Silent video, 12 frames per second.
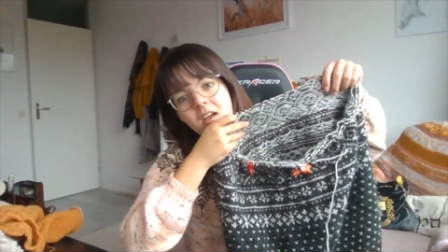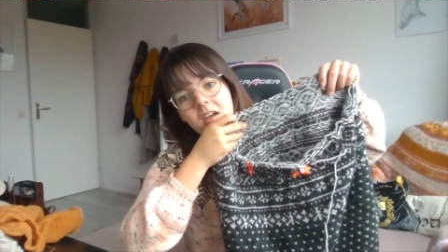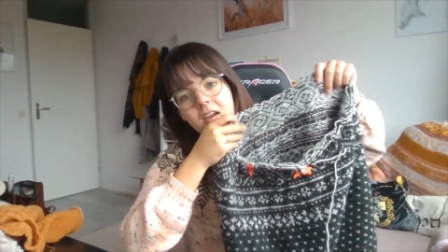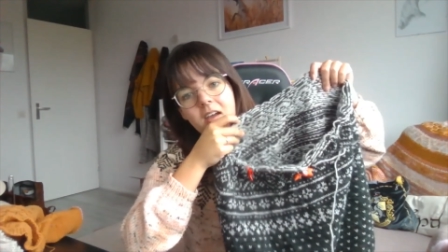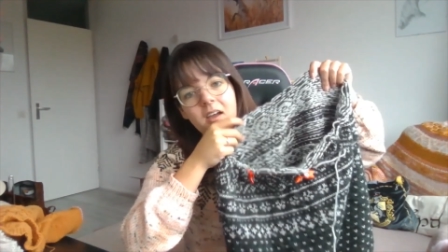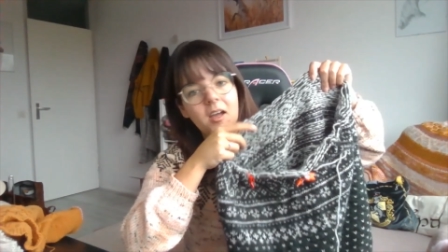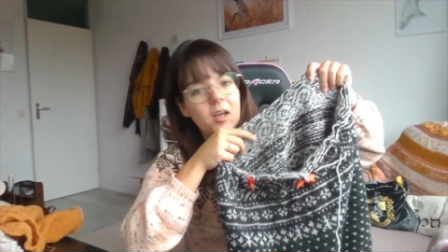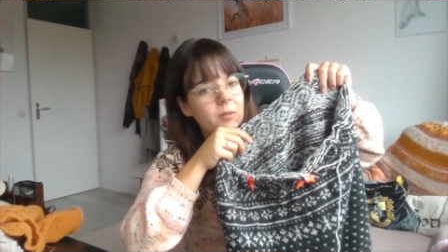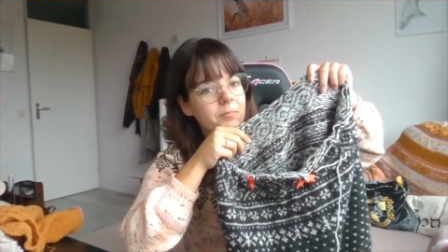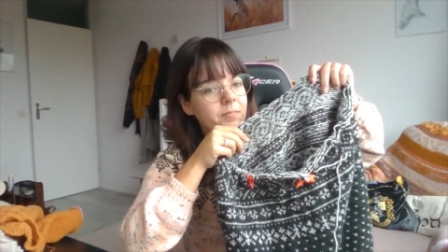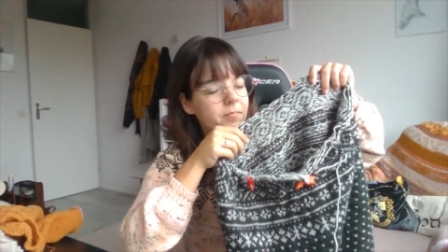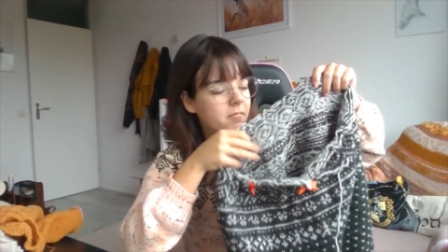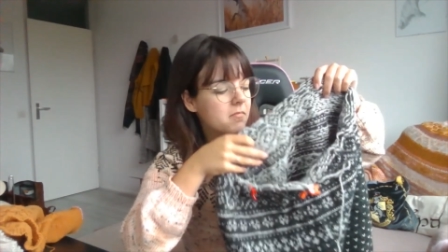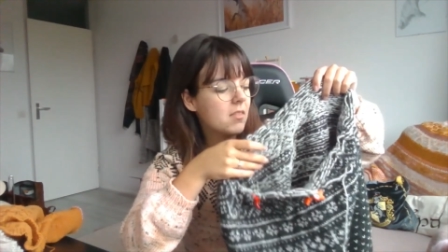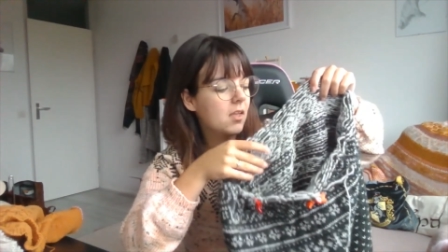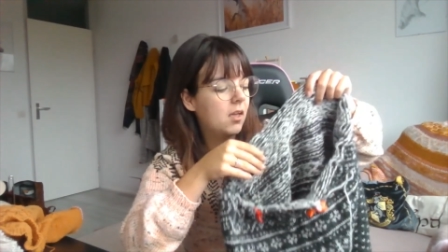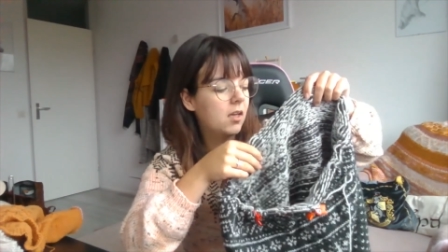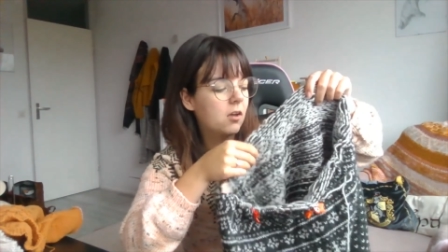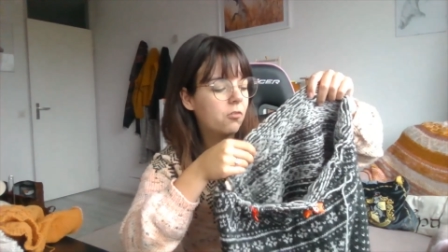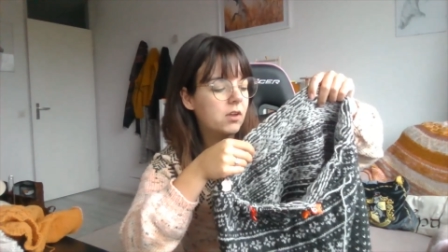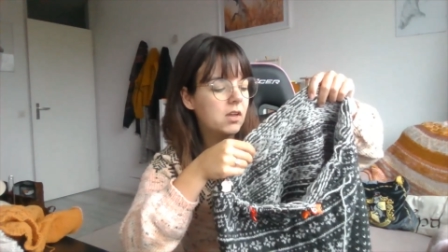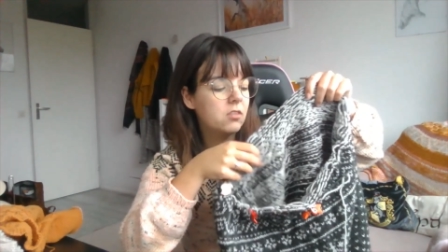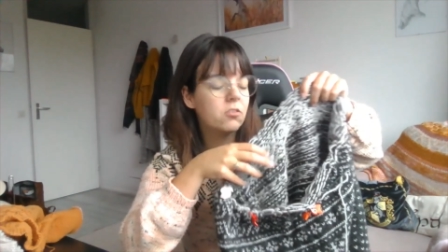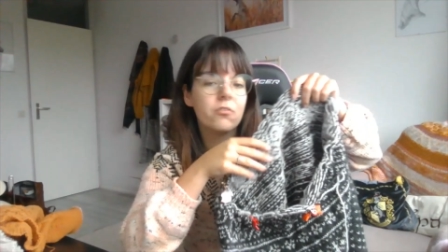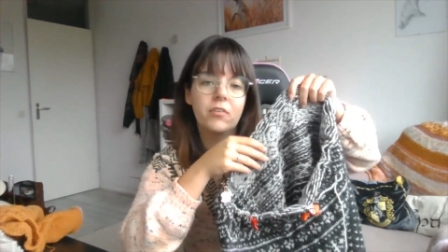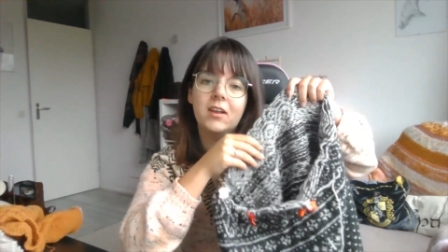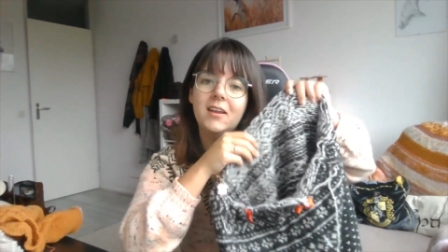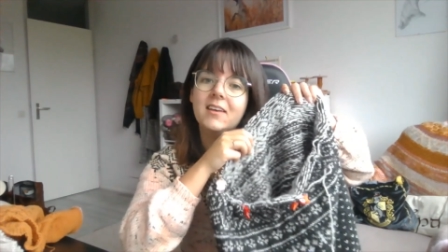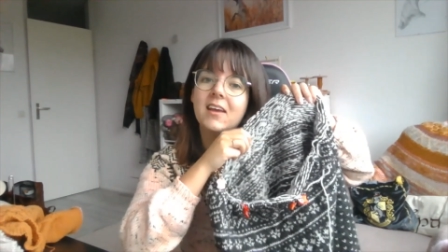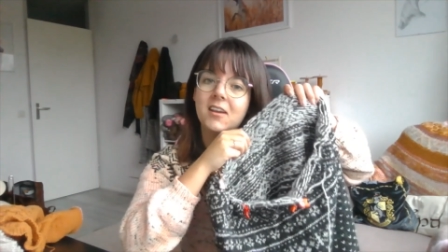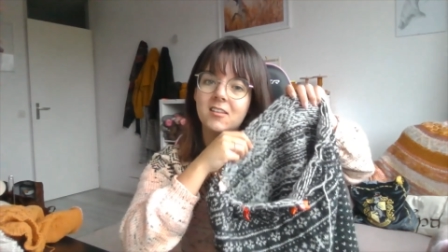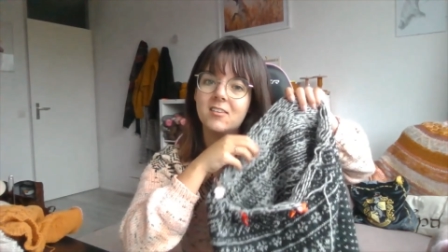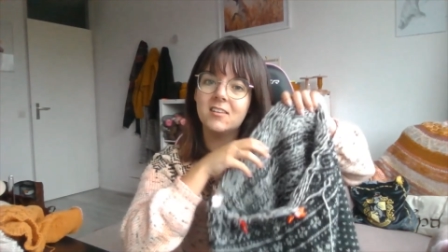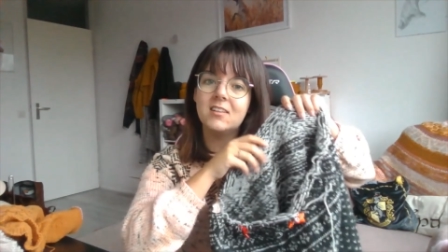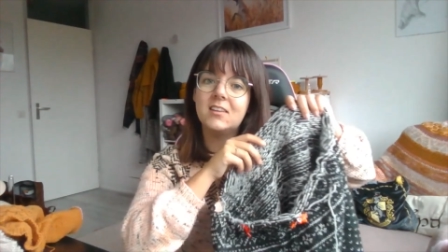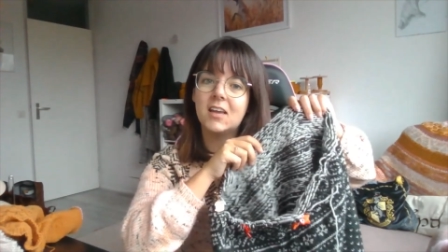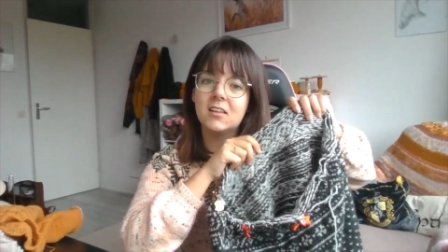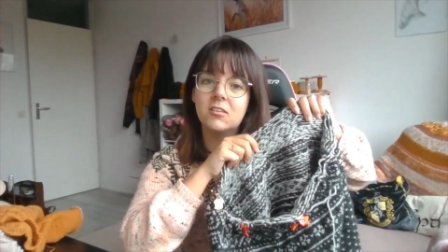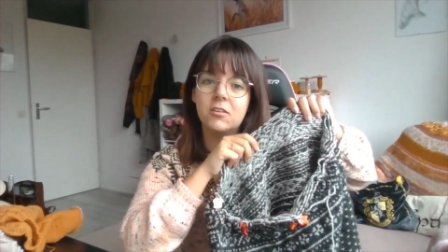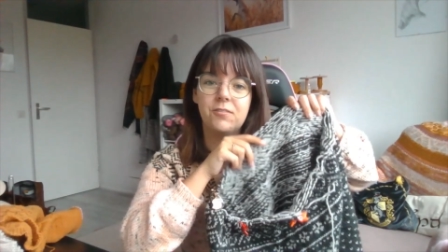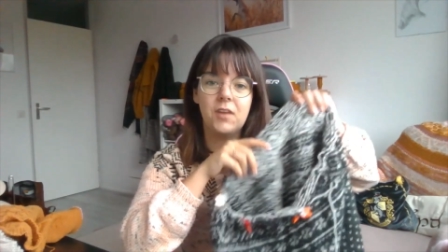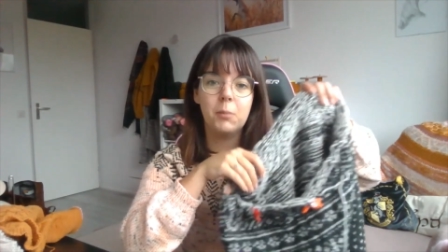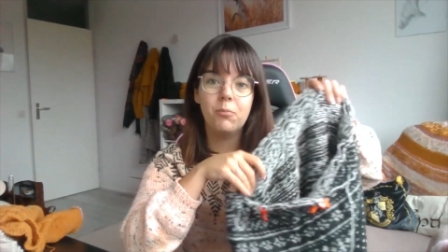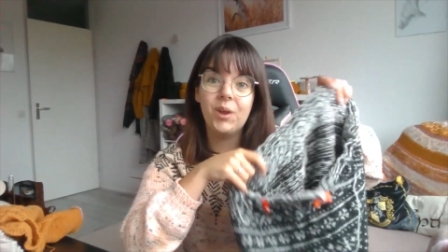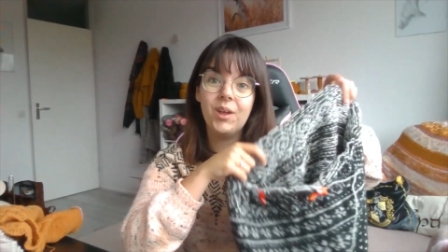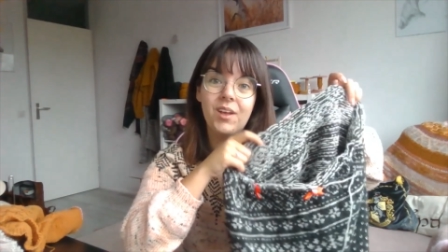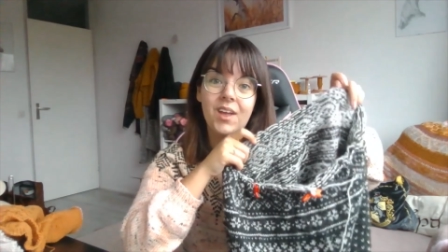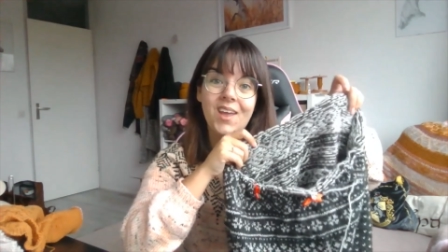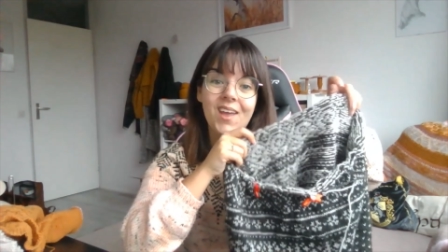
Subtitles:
it creates a really nice and dense fabric.